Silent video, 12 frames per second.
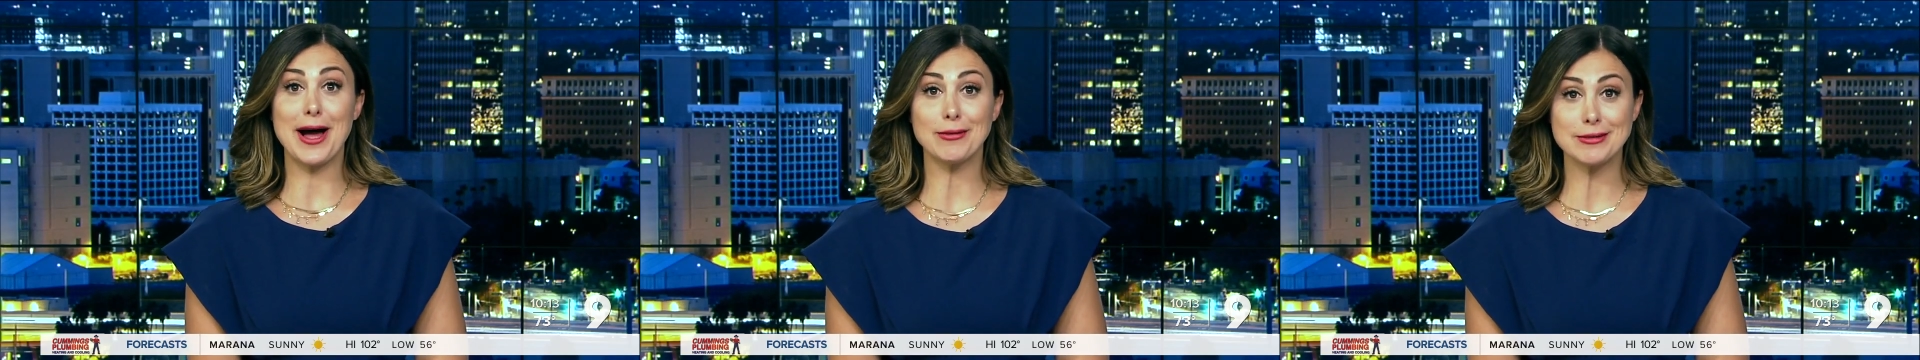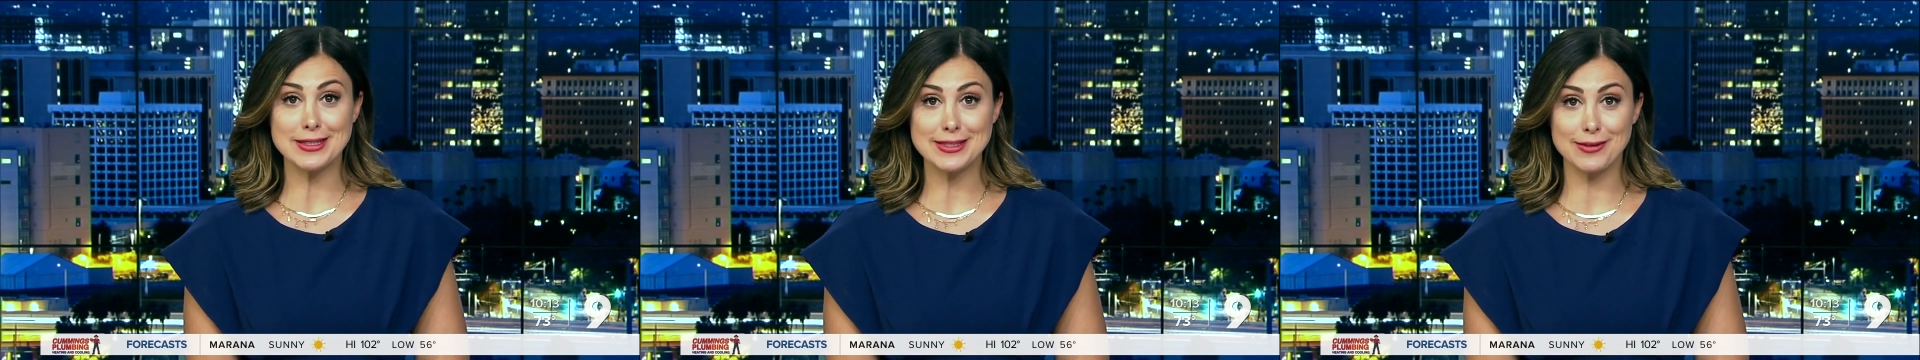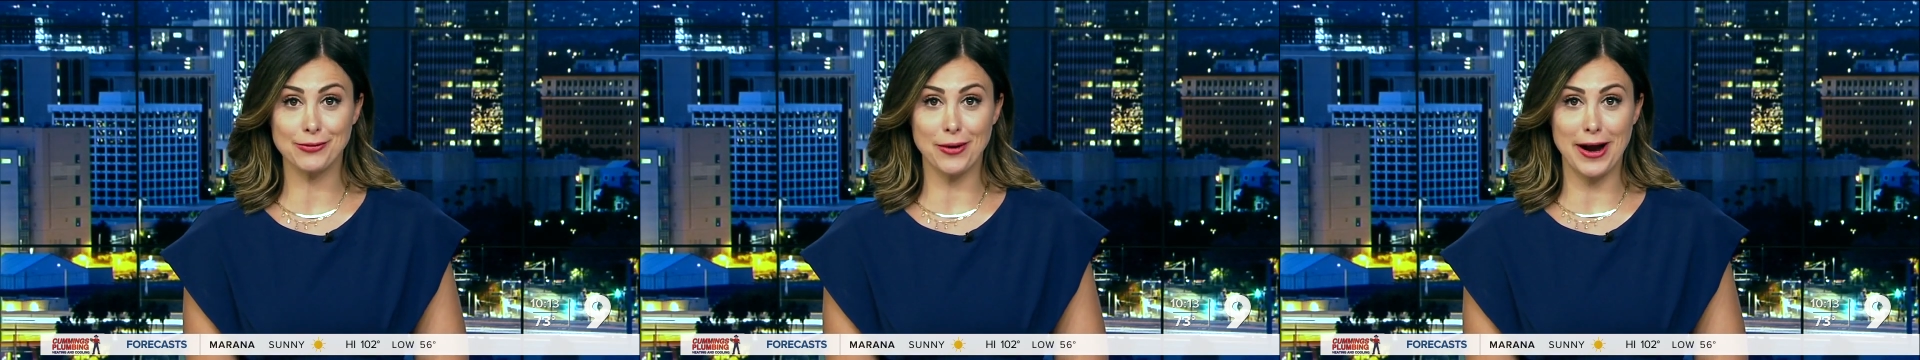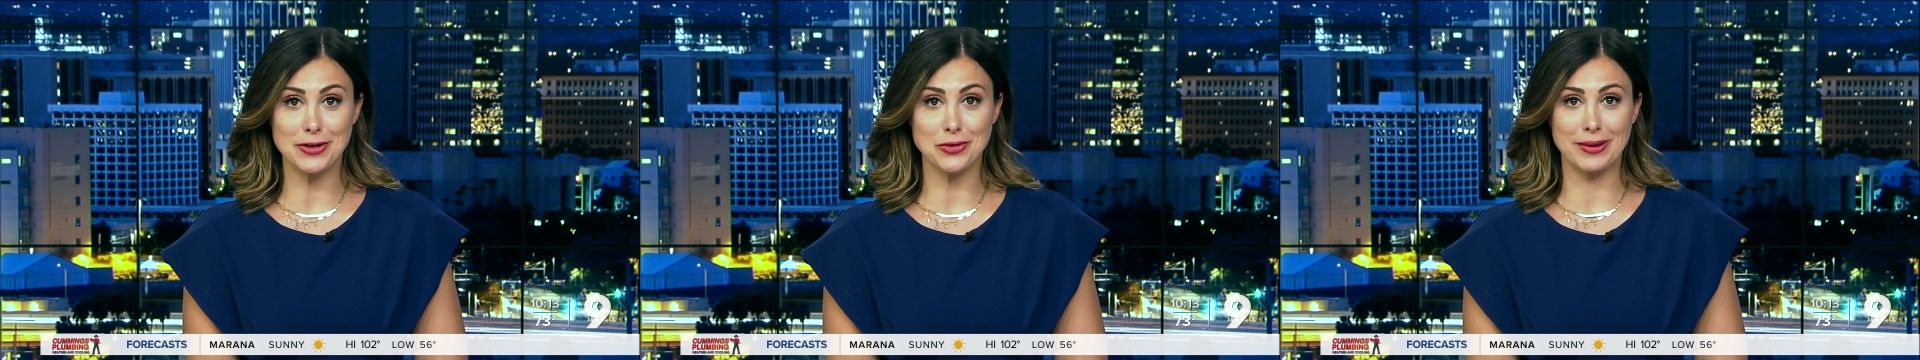thousands of
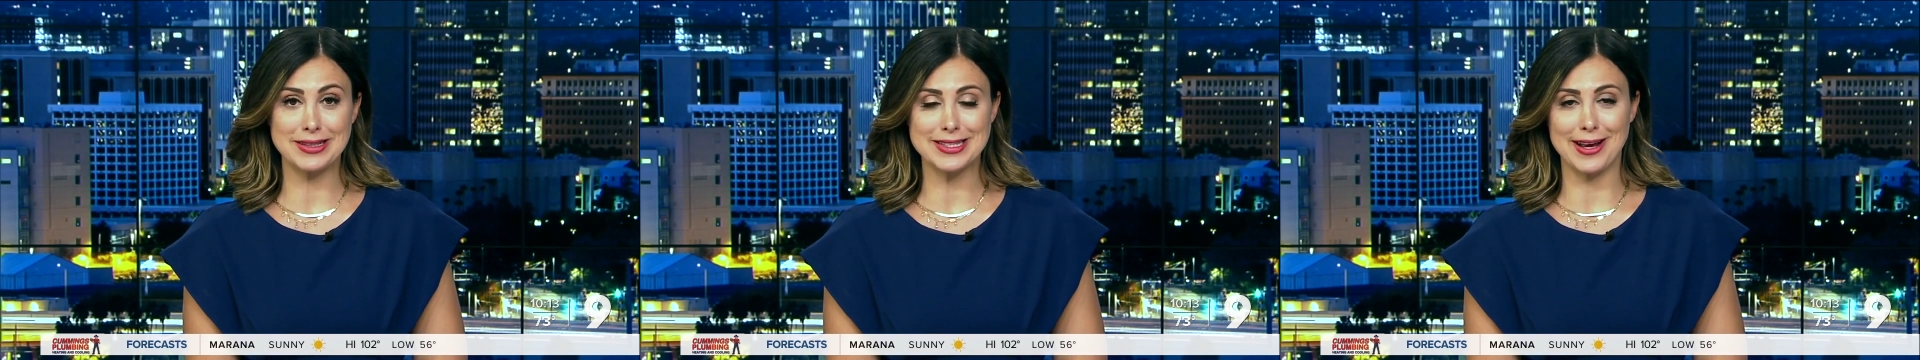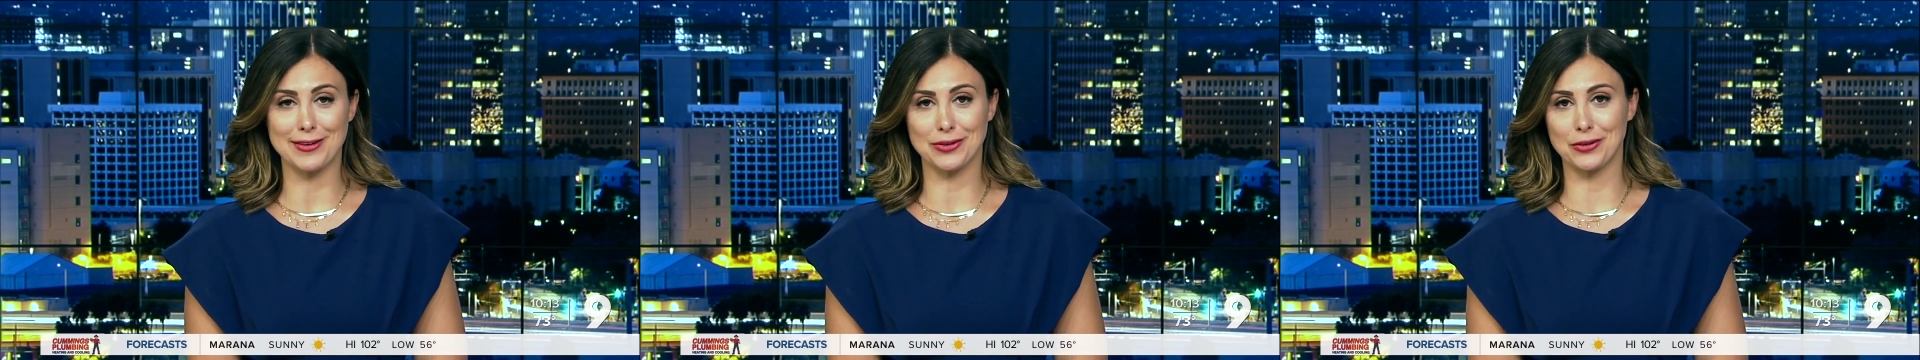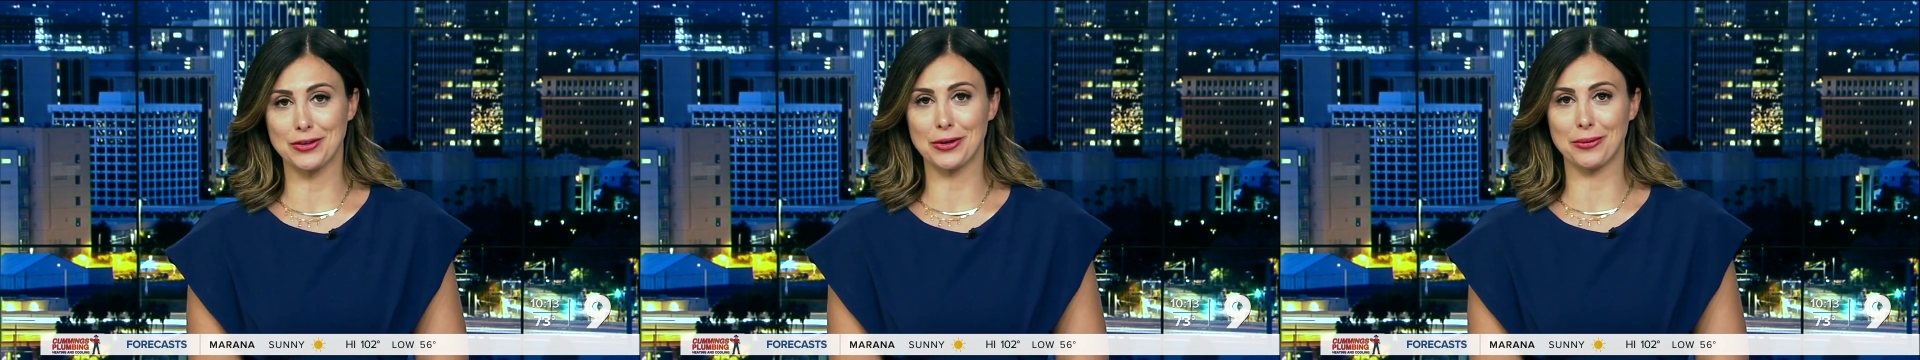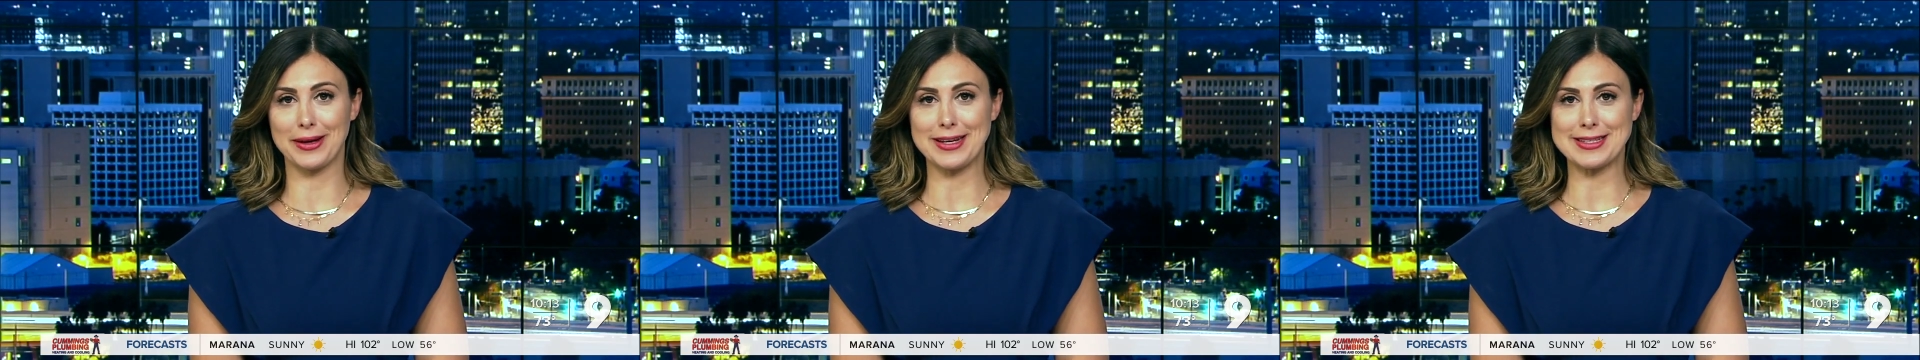graduates got their
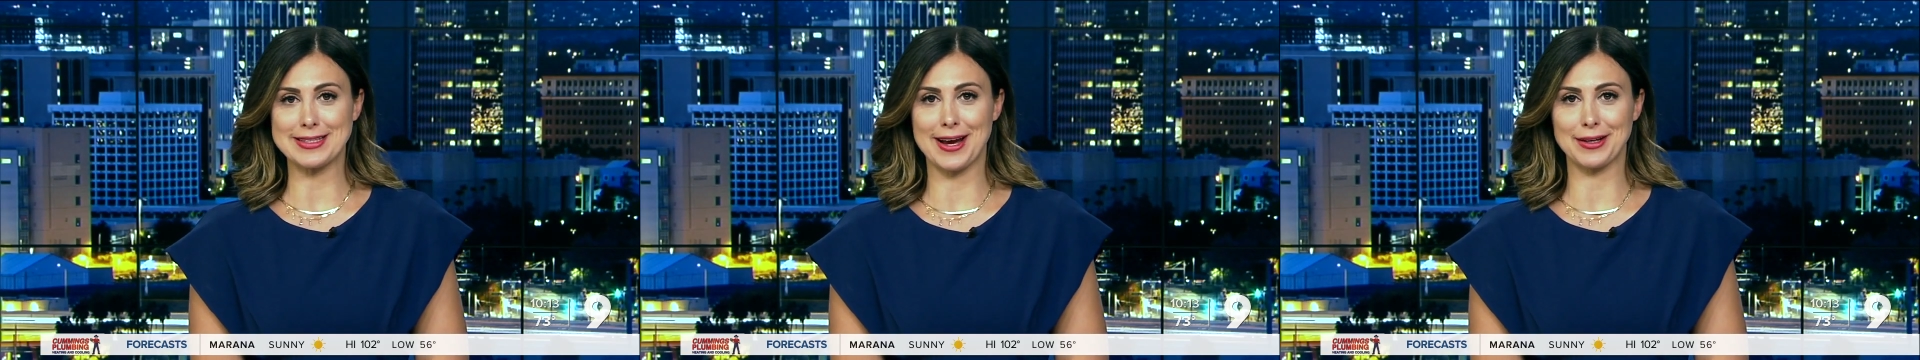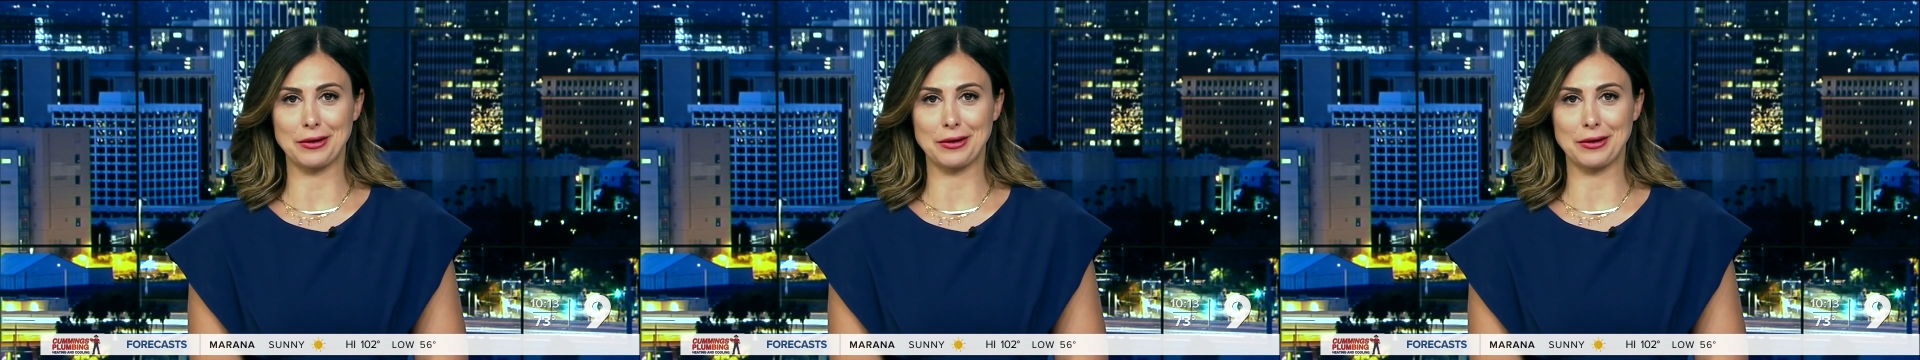degrees.